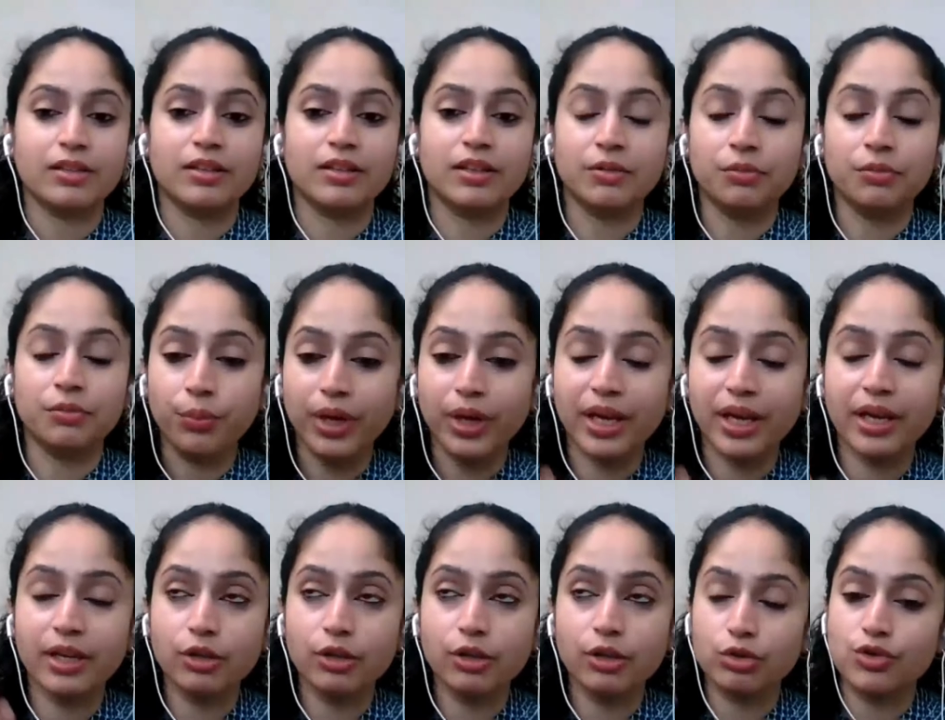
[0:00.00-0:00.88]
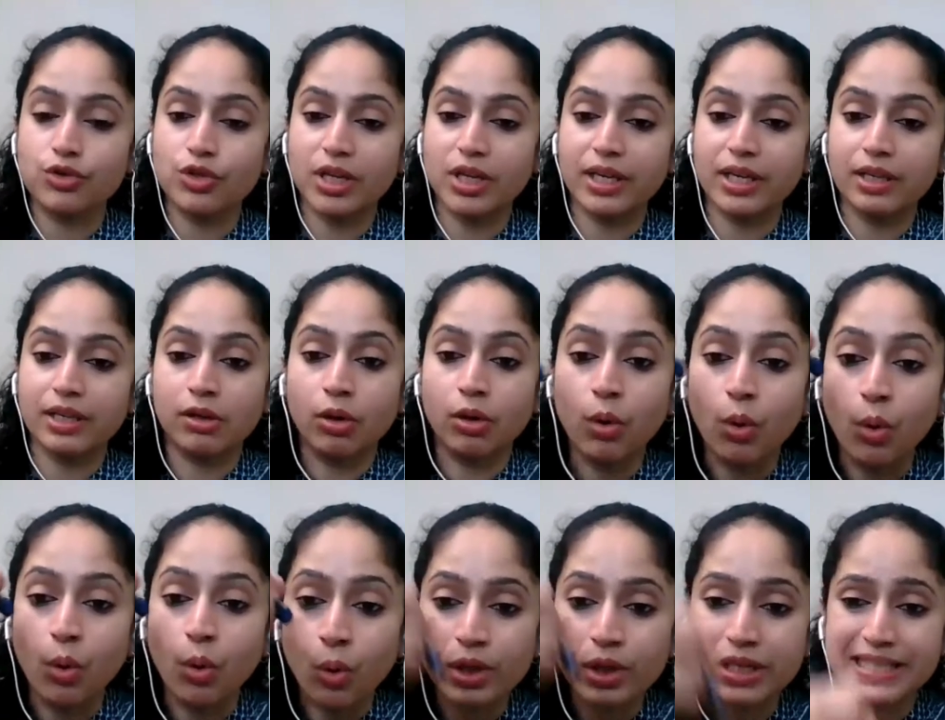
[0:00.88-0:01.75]
The way your child
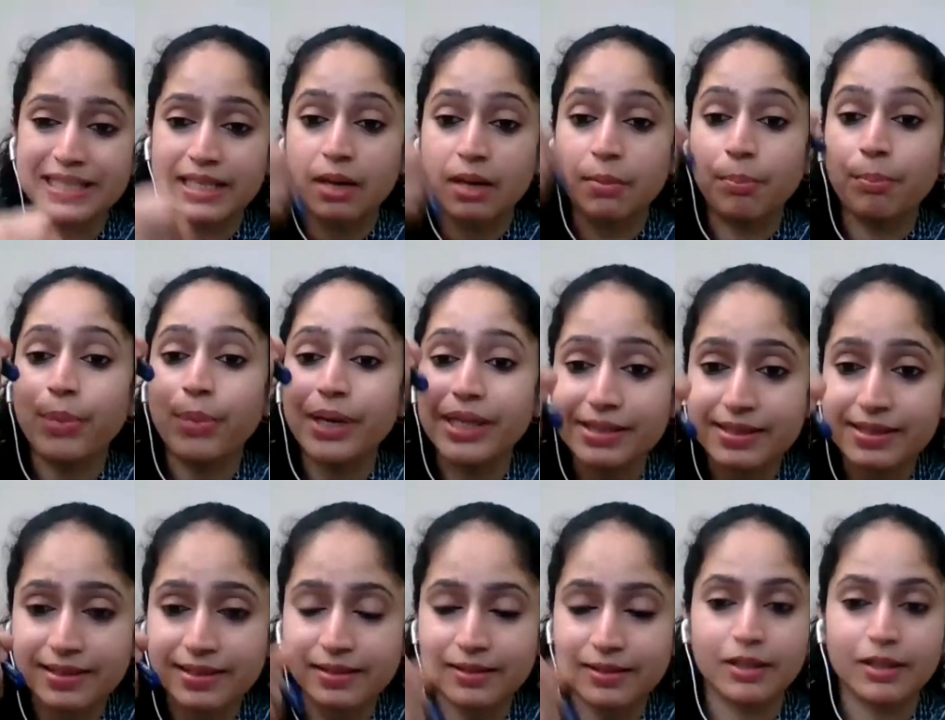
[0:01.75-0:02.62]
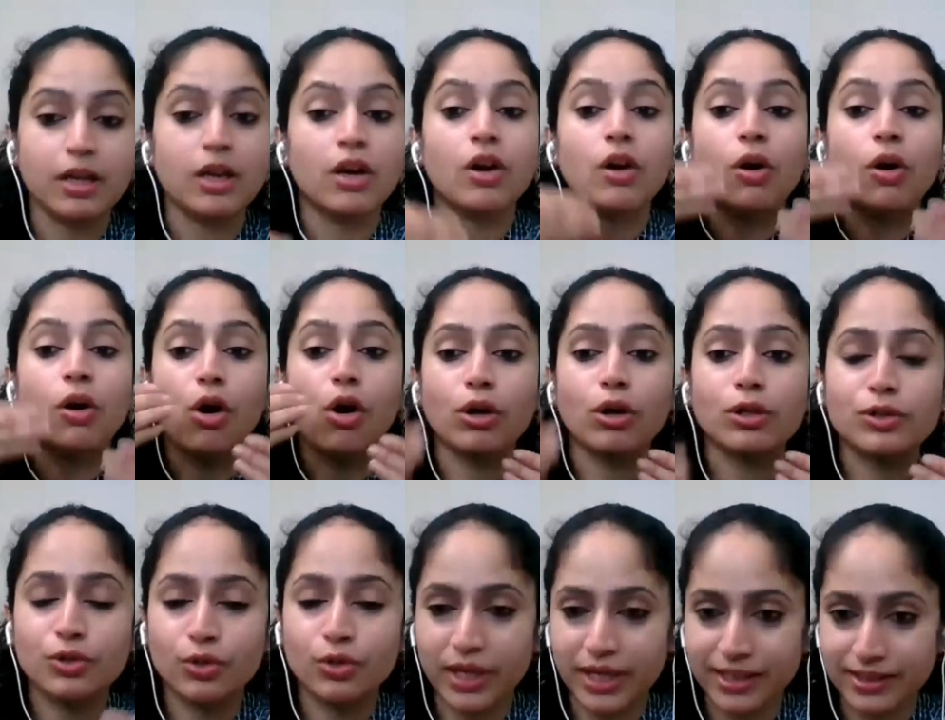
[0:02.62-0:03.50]
holds a pencil
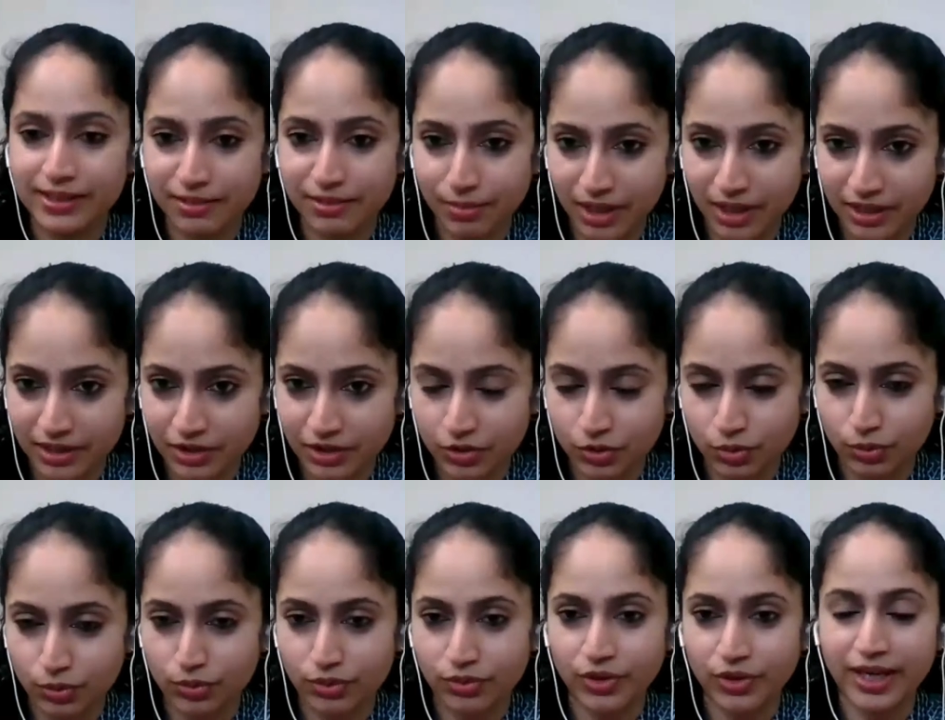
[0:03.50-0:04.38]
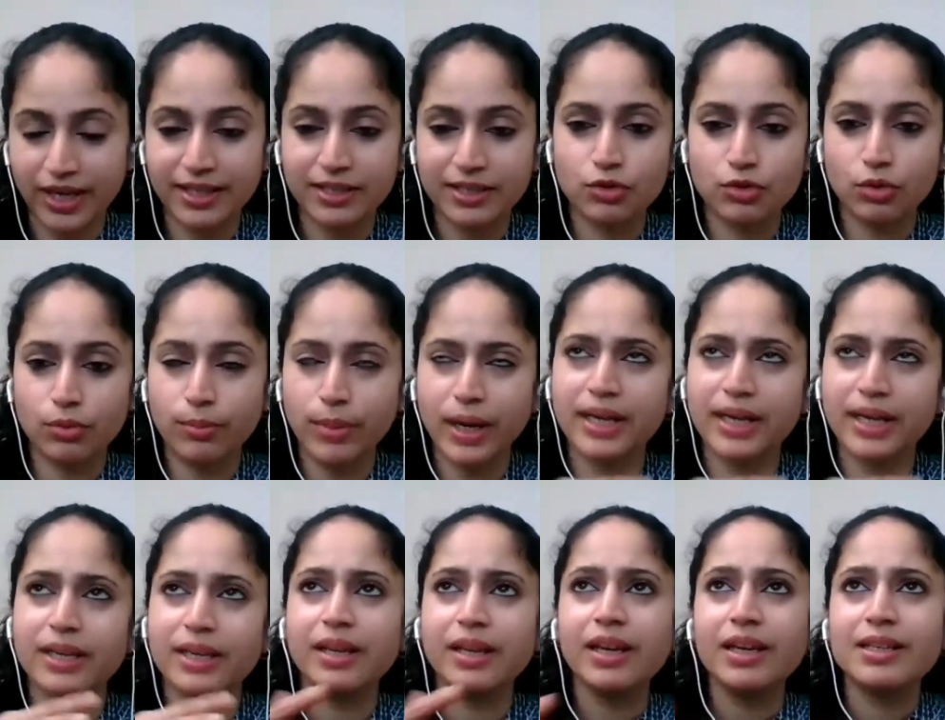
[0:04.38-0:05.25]
also has a milestone, right? So
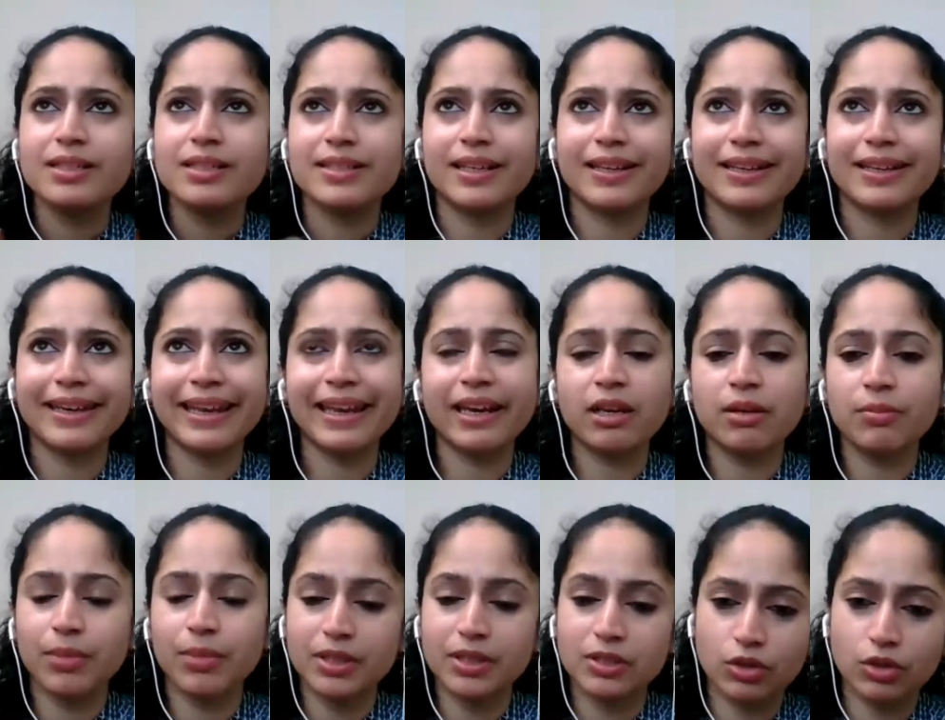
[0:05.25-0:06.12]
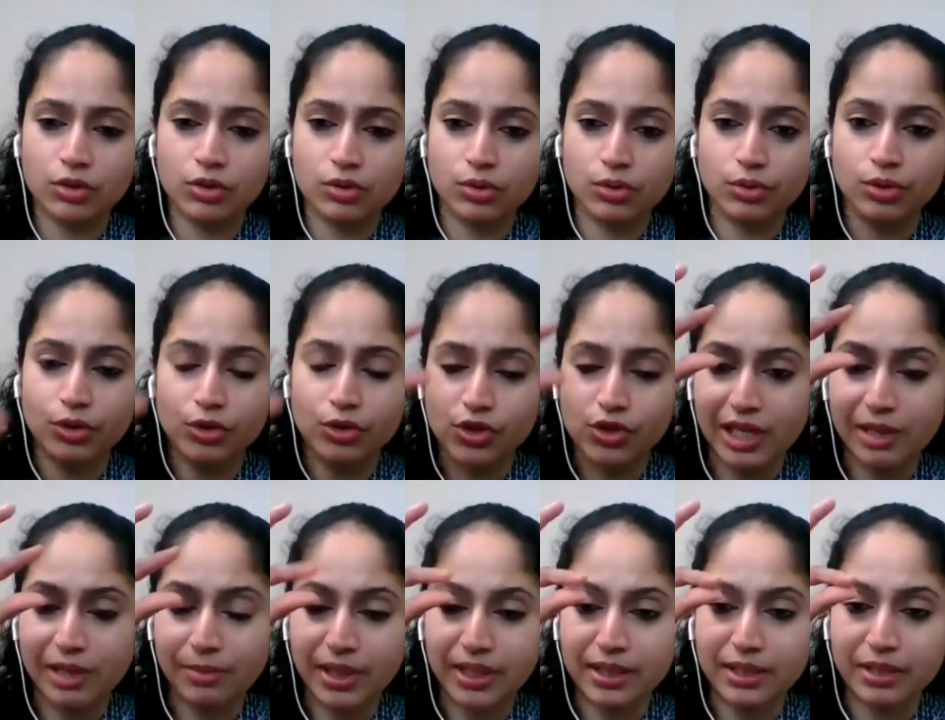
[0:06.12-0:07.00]
by say 10 months or so, your
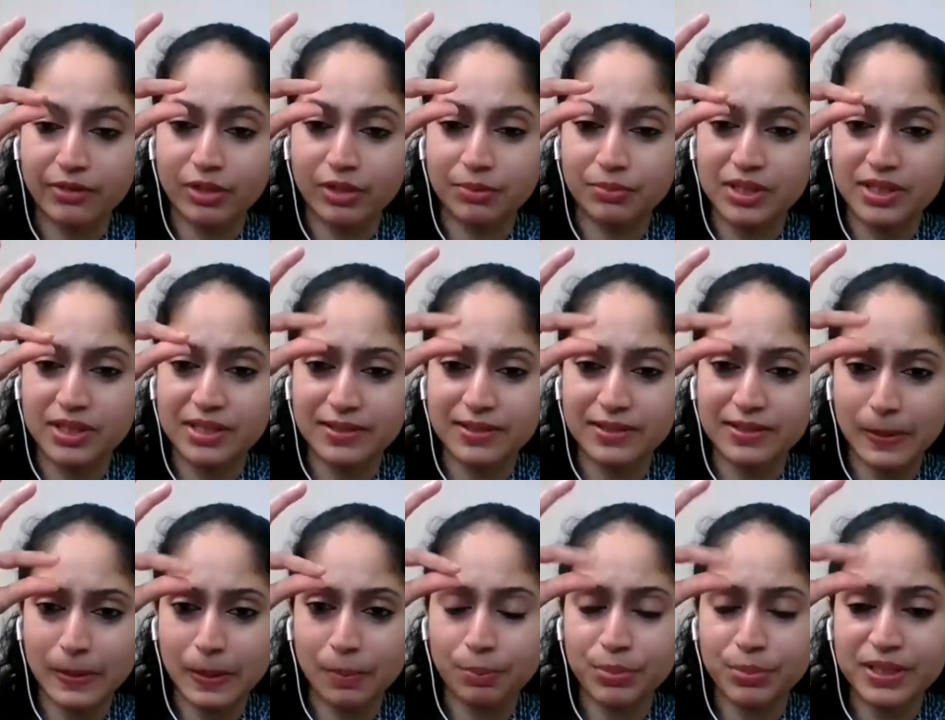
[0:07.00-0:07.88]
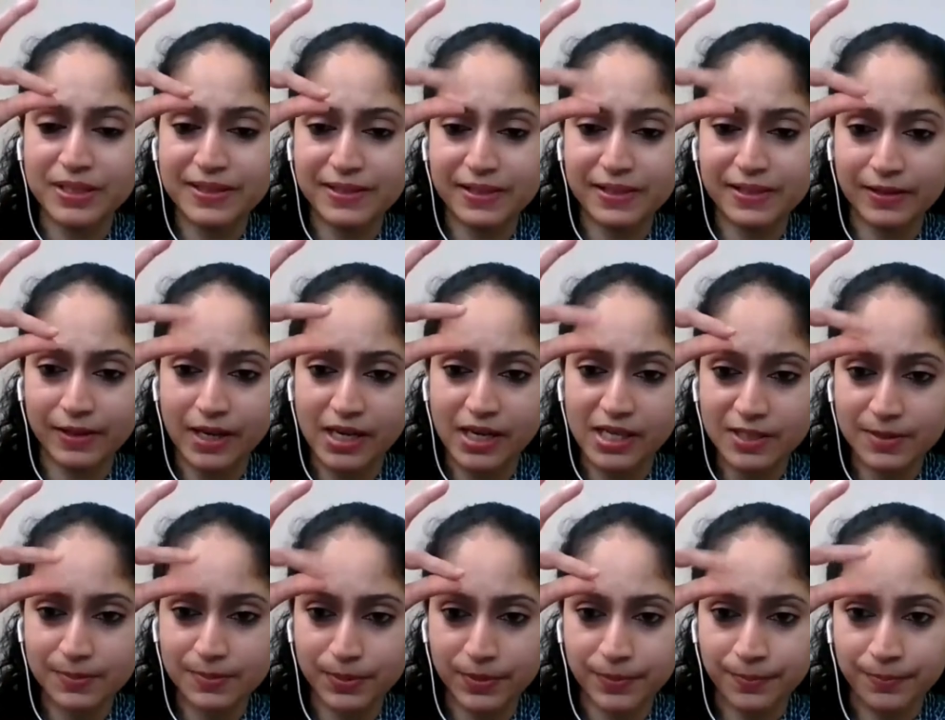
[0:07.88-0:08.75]
child might develop this pincer
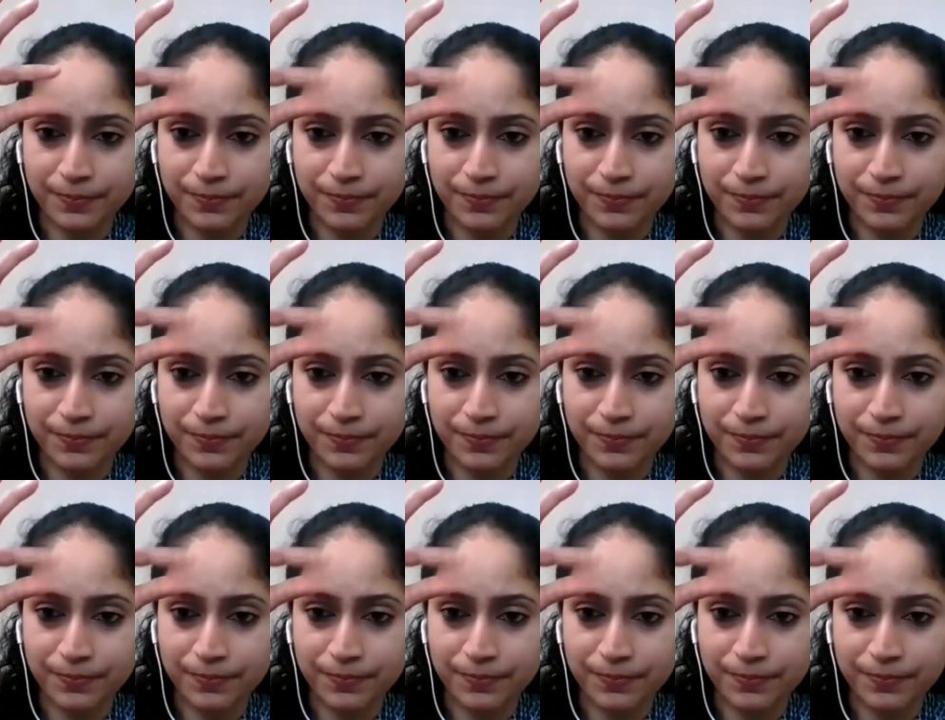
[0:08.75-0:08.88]
grasp,